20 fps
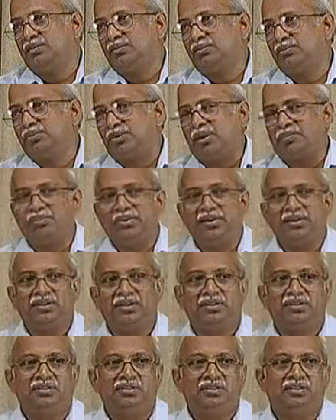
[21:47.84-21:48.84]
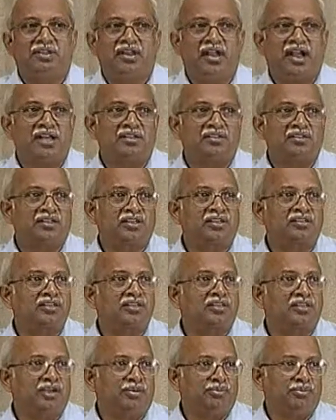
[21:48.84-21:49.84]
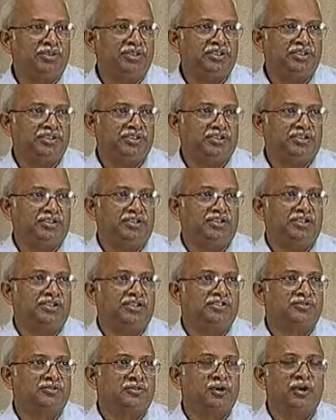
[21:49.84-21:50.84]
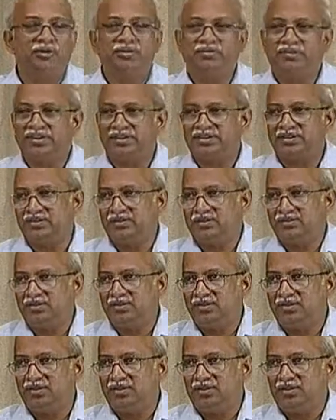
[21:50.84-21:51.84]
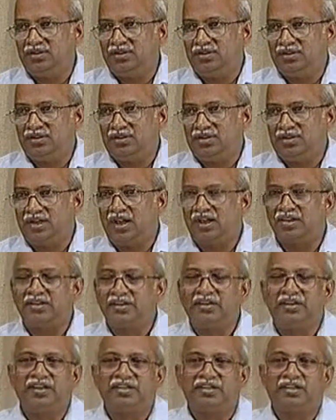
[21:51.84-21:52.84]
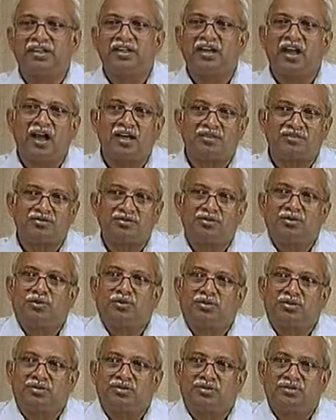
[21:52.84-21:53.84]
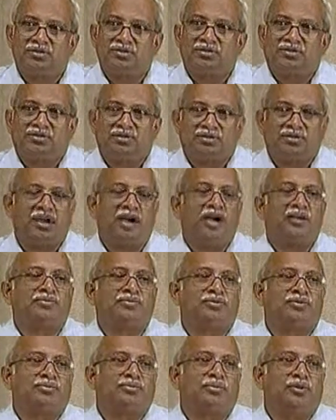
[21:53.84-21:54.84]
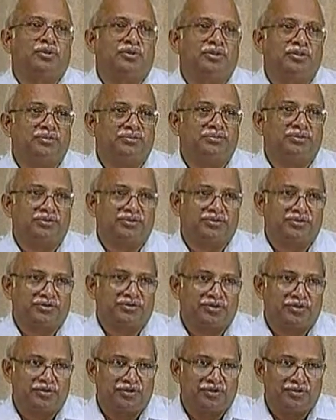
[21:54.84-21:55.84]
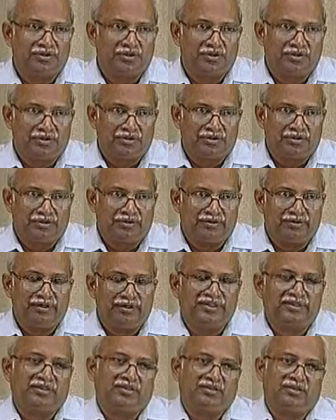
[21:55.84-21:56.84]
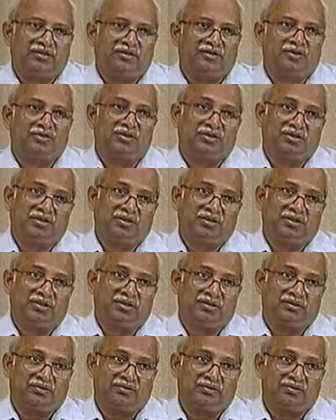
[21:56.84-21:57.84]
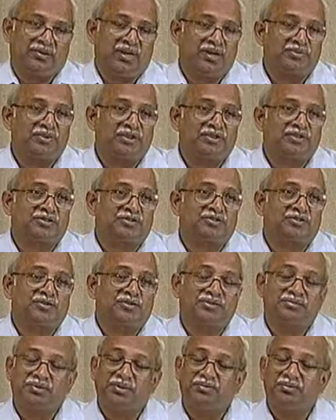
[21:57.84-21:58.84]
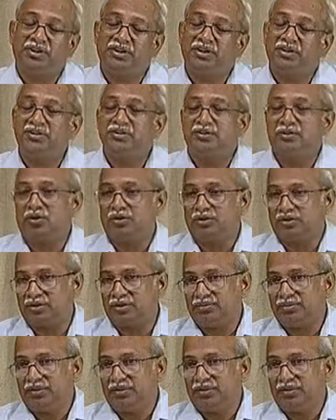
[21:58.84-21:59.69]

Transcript: propeller and rudder combination in a small vessel can create a large load on the aft body of the vessel, causing vibration which may be intolerable.